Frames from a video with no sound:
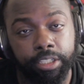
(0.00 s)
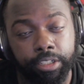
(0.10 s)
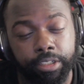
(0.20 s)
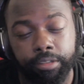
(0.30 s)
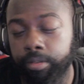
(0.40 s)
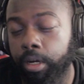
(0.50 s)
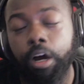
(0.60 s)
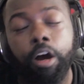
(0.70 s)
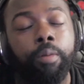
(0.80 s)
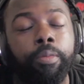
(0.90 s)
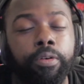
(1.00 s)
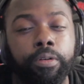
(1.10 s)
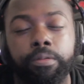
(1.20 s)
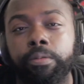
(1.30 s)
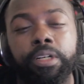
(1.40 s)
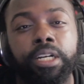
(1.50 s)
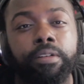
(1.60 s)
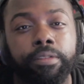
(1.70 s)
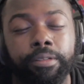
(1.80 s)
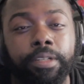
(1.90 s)
You're horrible,
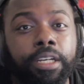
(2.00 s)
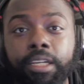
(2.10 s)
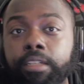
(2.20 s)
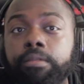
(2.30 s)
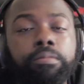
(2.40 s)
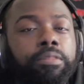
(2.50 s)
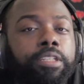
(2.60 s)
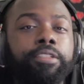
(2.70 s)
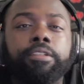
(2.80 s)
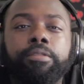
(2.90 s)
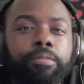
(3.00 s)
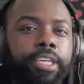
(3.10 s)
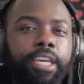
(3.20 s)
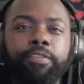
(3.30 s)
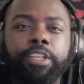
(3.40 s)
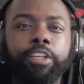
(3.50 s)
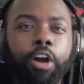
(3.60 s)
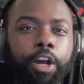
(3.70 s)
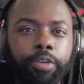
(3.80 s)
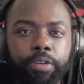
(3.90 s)
whatever. It's, you can't really
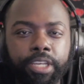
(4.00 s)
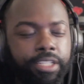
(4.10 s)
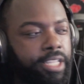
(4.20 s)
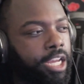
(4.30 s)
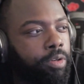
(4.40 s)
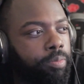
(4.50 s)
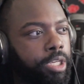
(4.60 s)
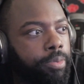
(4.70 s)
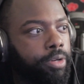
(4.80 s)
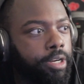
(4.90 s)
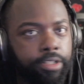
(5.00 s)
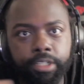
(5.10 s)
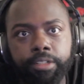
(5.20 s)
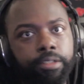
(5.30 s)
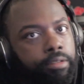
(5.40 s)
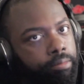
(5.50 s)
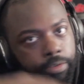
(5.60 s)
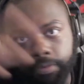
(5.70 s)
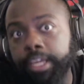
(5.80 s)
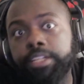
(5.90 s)
argue against that with people that are just
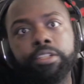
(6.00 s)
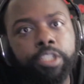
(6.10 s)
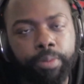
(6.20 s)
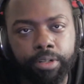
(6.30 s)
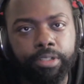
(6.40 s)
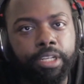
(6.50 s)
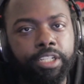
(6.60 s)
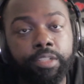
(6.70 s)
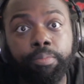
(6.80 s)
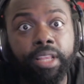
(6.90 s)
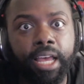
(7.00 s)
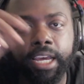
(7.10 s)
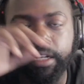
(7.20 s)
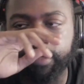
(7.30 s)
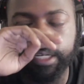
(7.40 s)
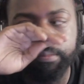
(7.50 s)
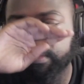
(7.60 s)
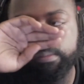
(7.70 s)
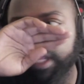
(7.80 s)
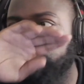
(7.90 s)
fans of this person. They're just blind, right?
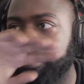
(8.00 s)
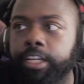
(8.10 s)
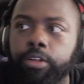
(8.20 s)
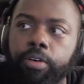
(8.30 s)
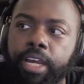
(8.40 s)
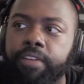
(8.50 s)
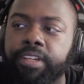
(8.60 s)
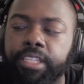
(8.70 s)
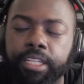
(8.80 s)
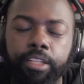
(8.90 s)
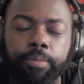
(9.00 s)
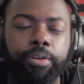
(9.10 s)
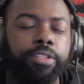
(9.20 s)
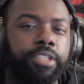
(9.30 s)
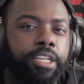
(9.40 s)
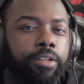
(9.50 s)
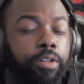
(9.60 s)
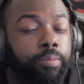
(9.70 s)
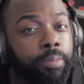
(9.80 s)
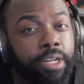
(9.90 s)
They're going to ignore everything that the person did, or
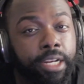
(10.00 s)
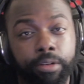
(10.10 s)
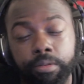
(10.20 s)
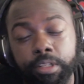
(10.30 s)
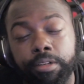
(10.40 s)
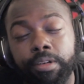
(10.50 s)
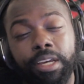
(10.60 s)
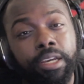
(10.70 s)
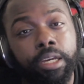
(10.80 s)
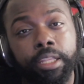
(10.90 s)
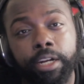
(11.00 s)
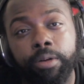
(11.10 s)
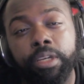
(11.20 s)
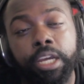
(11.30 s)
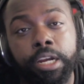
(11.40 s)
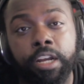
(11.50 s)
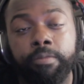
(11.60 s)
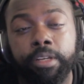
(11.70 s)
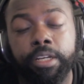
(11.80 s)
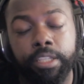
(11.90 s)
maybe they don't know and they don't care enough
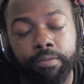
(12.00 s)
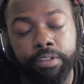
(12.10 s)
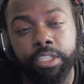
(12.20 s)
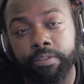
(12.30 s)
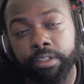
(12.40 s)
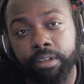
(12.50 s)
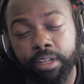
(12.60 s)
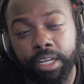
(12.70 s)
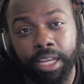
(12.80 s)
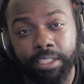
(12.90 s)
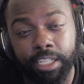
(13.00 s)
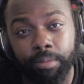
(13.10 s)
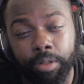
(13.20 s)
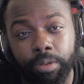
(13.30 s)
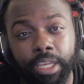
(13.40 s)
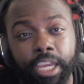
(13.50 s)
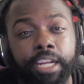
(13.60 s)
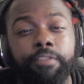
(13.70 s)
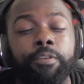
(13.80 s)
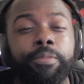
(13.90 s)
because they're receiving good content. But with
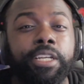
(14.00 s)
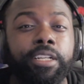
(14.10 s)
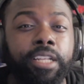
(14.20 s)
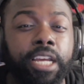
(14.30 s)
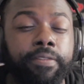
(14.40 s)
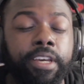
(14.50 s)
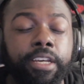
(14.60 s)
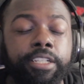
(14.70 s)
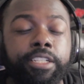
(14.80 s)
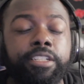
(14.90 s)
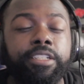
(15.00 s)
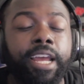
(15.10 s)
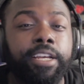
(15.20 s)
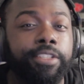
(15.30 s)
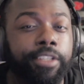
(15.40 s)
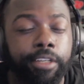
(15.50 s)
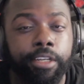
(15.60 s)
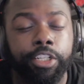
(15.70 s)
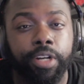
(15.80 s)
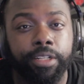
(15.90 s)
Annie from 10 to Life, she's nasty,
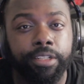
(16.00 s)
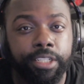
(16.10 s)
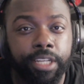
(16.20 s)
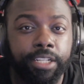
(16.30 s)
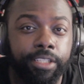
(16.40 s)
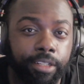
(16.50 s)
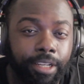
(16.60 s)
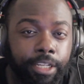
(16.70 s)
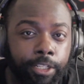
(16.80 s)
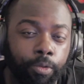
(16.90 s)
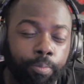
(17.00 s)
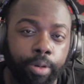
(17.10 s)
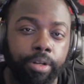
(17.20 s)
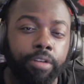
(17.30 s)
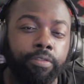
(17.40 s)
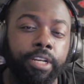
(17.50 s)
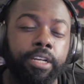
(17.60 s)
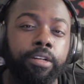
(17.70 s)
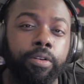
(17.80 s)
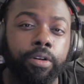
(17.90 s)
straight disgusting. She will build a
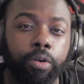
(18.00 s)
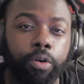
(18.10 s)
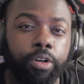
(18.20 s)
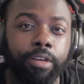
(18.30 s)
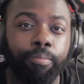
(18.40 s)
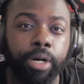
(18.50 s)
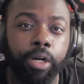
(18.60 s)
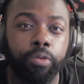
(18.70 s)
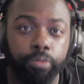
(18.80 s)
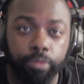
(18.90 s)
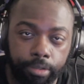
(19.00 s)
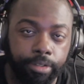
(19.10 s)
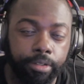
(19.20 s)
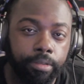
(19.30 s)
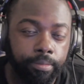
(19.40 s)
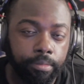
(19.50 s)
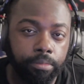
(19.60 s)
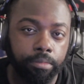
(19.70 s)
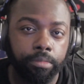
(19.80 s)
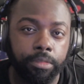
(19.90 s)
career on all your bones
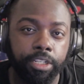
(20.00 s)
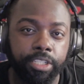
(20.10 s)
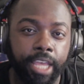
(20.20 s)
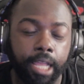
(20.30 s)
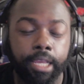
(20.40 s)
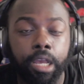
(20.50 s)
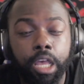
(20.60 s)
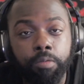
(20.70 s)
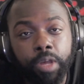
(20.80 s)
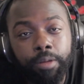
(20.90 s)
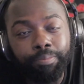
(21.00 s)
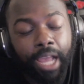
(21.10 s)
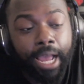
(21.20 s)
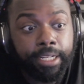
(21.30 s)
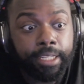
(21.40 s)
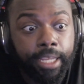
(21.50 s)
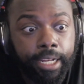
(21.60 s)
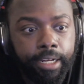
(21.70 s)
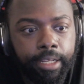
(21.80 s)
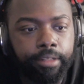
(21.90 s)
and just act like, oh, well, I
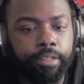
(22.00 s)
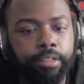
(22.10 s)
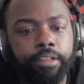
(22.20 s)
deleted it.